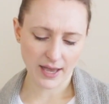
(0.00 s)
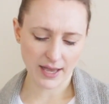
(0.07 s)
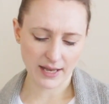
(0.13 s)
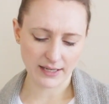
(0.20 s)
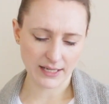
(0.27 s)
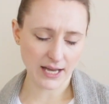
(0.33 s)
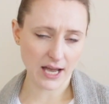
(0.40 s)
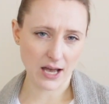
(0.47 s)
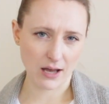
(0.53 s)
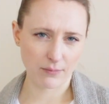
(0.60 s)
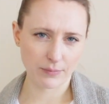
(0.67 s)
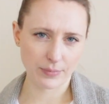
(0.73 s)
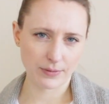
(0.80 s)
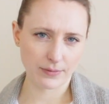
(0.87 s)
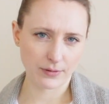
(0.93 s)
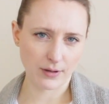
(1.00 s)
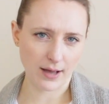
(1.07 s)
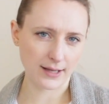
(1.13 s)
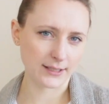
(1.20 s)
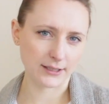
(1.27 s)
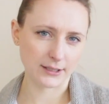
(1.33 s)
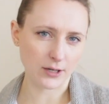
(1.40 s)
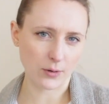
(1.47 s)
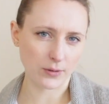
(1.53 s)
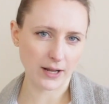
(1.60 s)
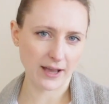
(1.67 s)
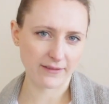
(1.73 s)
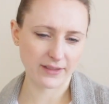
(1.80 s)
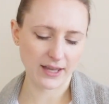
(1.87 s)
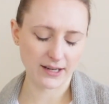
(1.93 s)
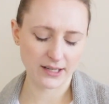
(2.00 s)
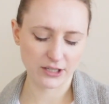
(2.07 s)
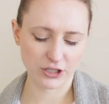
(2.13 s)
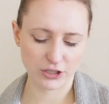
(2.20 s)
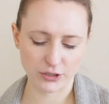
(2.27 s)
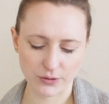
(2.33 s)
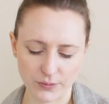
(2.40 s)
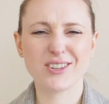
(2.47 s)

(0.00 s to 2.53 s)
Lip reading: and up, I don't have that issue.